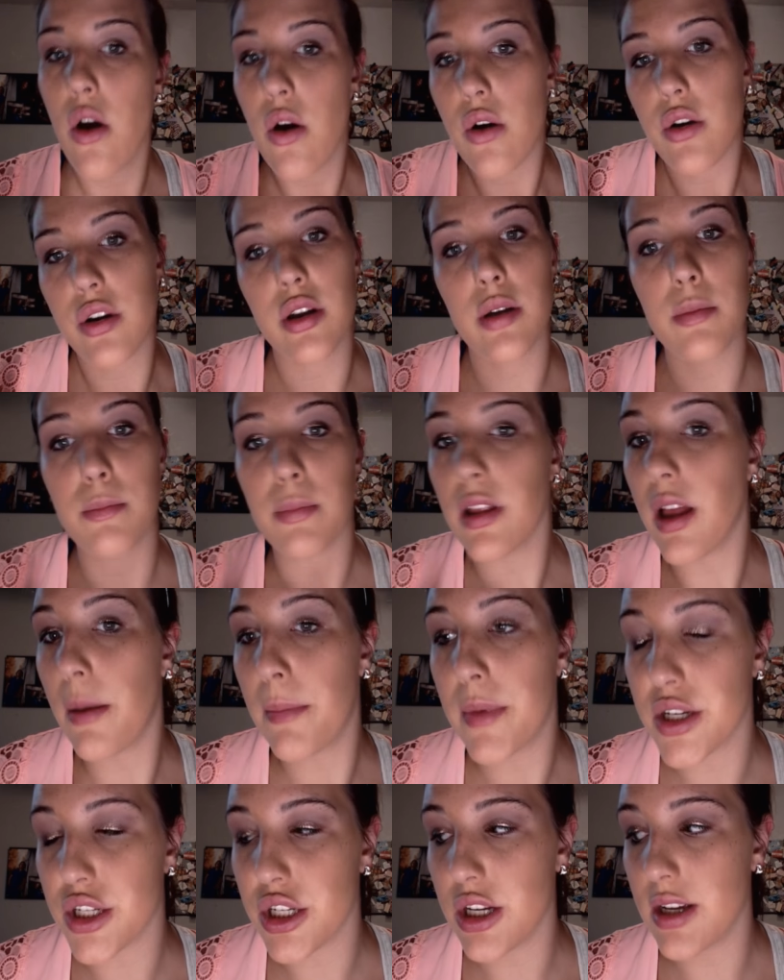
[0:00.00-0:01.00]
or your
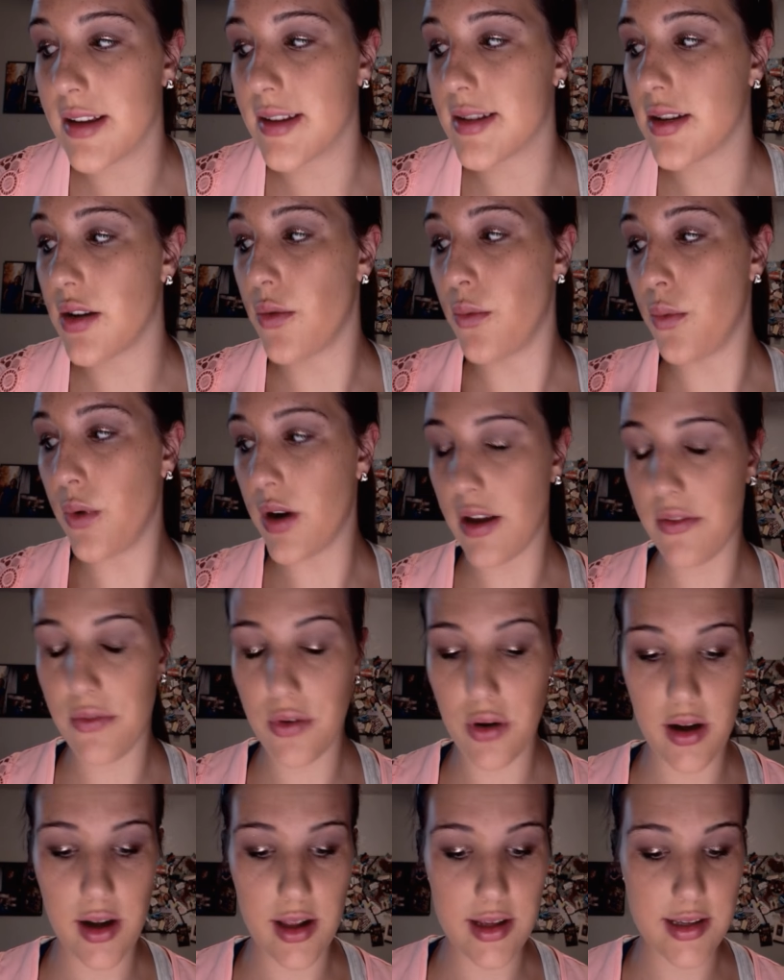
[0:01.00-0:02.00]
blemishes or
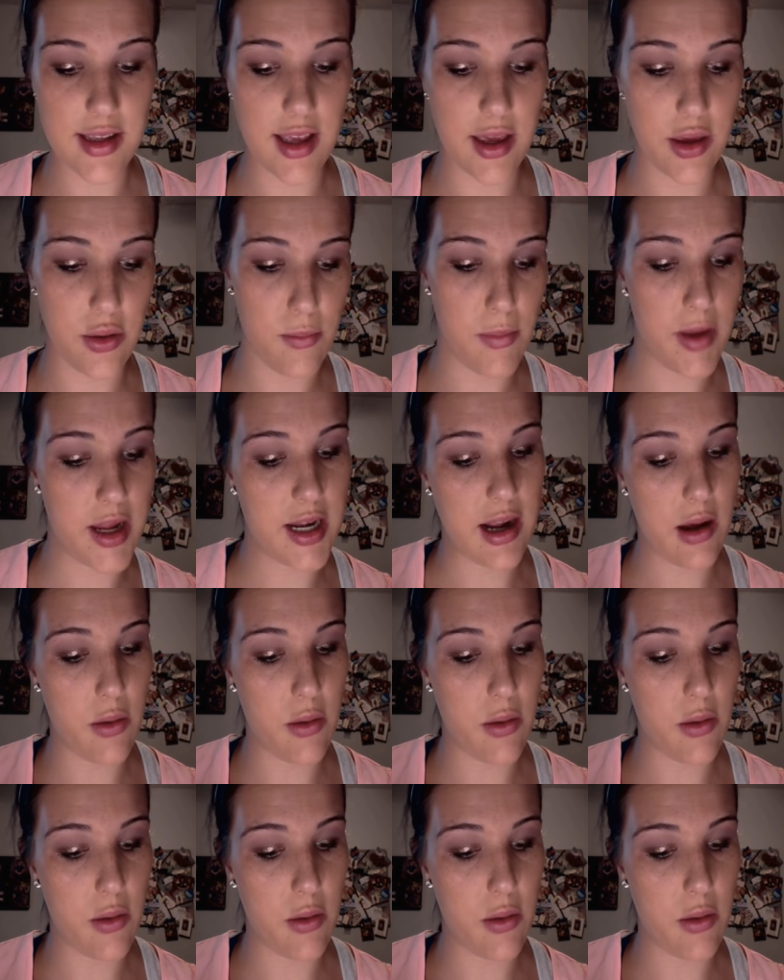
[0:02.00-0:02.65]
whatever it is that you may not